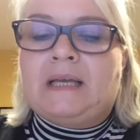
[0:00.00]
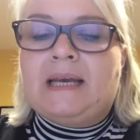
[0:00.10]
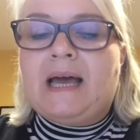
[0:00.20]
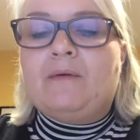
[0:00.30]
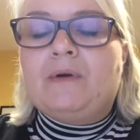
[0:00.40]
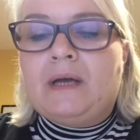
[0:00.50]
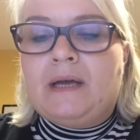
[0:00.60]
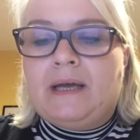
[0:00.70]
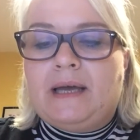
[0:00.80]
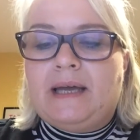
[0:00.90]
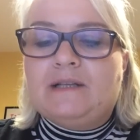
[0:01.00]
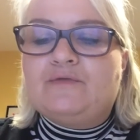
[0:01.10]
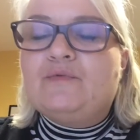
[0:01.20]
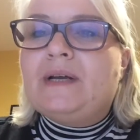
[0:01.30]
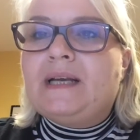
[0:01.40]
Now,
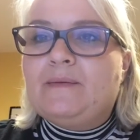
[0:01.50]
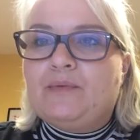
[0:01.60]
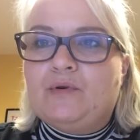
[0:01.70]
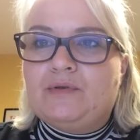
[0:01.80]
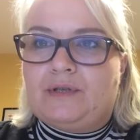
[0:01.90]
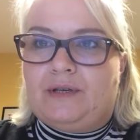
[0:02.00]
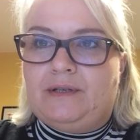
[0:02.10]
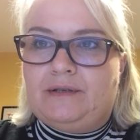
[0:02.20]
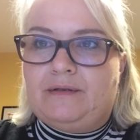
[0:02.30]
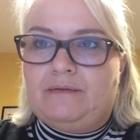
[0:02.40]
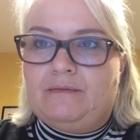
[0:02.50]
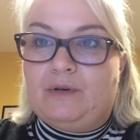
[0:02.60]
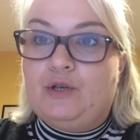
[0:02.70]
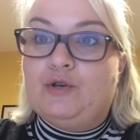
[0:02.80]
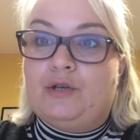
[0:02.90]
it's really important
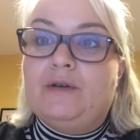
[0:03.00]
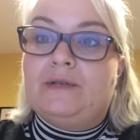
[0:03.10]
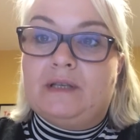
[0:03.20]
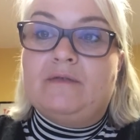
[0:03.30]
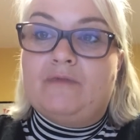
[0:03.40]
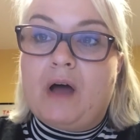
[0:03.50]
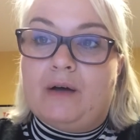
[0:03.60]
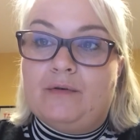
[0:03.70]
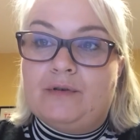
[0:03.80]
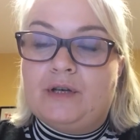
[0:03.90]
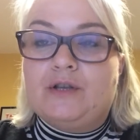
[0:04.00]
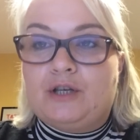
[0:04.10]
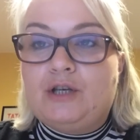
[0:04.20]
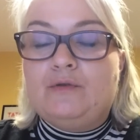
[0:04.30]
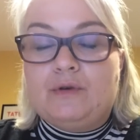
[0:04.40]
when you're using the road that
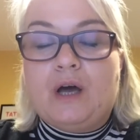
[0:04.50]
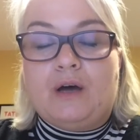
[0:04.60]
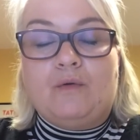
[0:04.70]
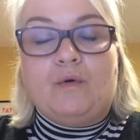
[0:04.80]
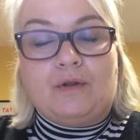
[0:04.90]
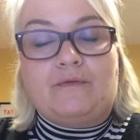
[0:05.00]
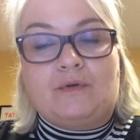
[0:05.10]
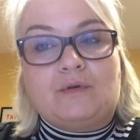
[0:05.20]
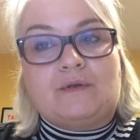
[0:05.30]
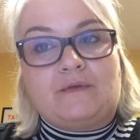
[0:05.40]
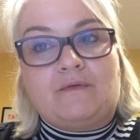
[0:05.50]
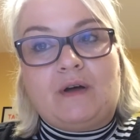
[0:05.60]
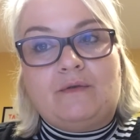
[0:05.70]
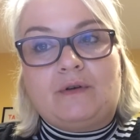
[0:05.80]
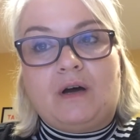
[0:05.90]
you know what the rules of the
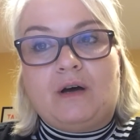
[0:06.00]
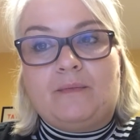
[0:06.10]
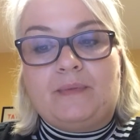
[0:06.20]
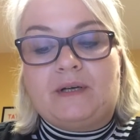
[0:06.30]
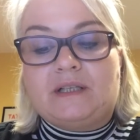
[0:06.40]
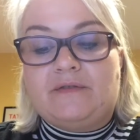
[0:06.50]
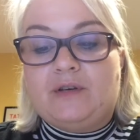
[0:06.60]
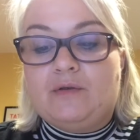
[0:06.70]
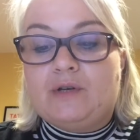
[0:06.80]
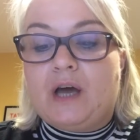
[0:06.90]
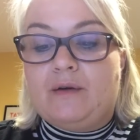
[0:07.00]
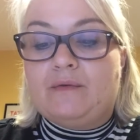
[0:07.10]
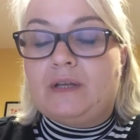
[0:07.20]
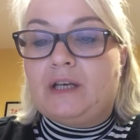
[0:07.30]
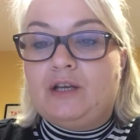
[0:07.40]
road are, because if you
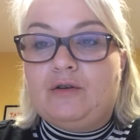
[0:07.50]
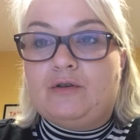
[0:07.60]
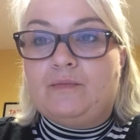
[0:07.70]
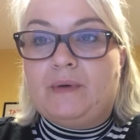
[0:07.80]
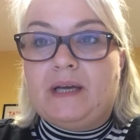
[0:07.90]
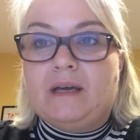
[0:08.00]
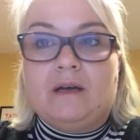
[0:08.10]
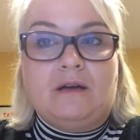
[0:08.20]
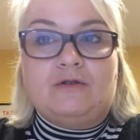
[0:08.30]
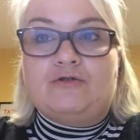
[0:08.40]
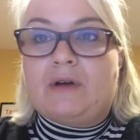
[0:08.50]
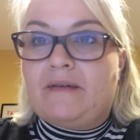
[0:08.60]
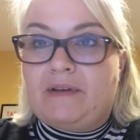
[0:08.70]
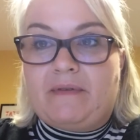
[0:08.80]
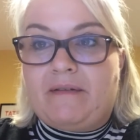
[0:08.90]
don't, then you could be
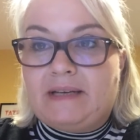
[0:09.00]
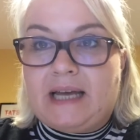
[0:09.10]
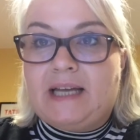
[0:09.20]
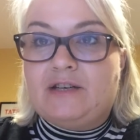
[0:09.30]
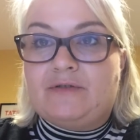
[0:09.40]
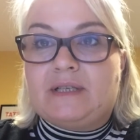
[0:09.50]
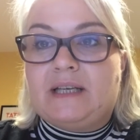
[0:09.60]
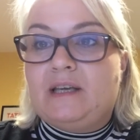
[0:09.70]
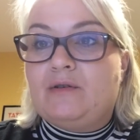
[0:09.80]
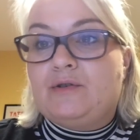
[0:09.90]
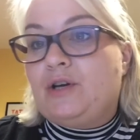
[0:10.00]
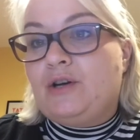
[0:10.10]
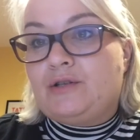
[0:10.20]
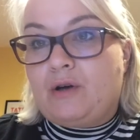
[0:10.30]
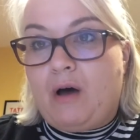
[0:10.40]
driving very dangerously, you could
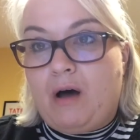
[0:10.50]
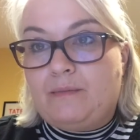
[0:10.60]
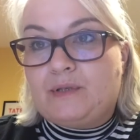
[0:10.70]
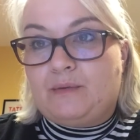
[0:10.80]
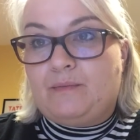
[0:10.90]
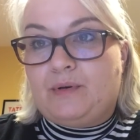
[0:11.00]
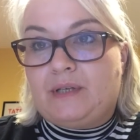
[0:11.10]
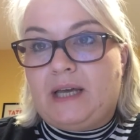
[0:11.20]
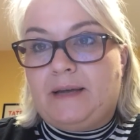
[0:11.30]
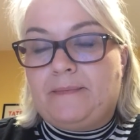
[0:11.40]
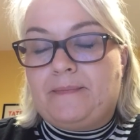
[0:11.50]
hurt or harm somebody.